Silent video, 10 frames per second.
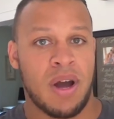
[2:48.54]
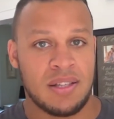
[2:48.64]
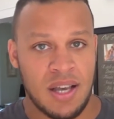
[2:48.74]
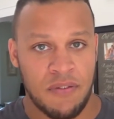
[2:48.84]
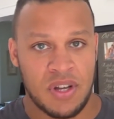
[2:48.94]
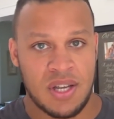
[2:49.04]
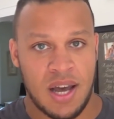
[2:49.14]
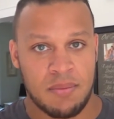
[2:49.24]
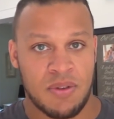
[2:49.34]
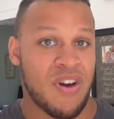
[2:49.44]
myself at
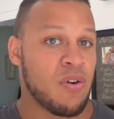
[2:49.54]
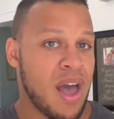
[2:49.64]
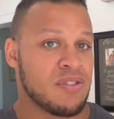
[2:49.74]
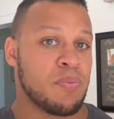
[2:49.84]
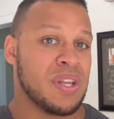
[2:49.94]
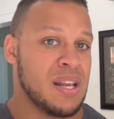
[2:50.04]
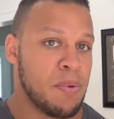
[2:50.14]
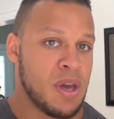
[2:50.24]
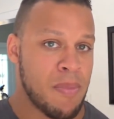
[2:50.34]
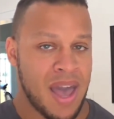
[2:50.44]
times. If I don't have something
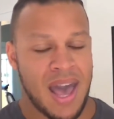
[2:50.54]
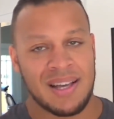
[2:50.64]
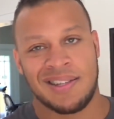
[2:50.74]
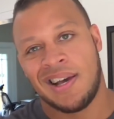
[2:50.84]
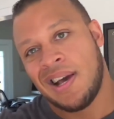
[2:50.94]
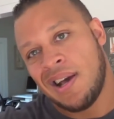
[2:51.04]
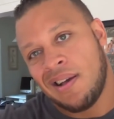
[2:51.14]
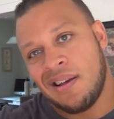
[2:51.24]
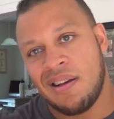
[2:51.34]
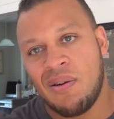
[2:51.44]
nipping at my ass,
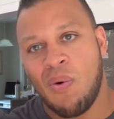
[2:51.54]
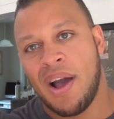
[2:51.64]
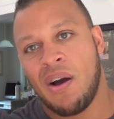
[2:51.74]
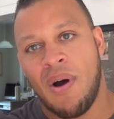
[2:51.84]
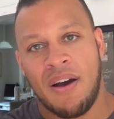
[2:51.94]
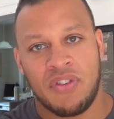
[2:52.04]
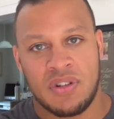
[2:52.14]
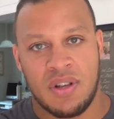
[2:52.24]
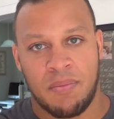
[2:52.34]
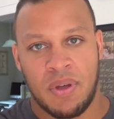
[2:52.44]
you know, why go after
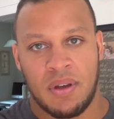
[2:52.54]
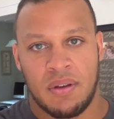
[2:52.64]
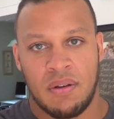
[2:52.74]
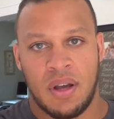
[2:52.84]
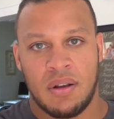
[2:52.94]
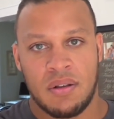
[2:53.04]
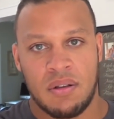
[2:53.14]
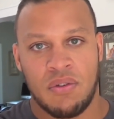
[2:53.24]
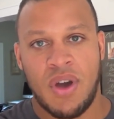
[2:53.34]
something, right?